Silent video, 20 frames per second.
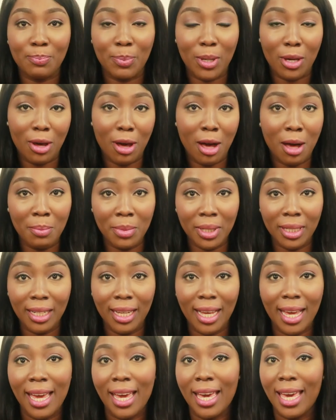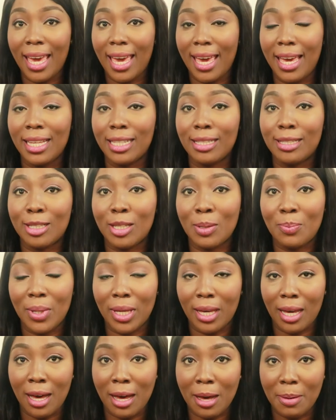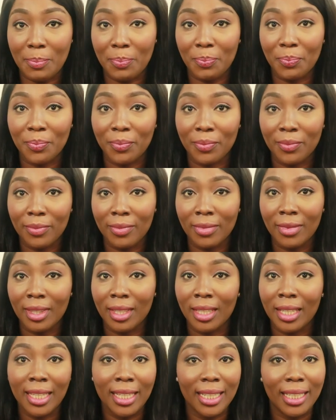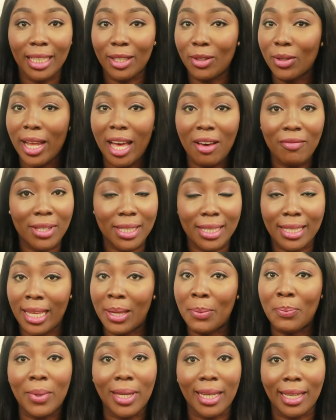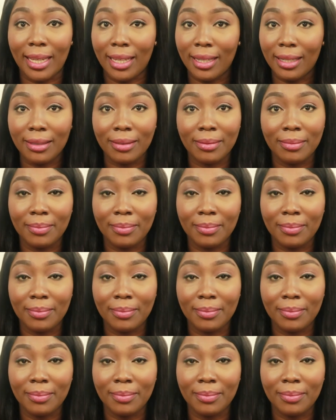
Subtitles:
bekommen and to become. They don't have the same meaning.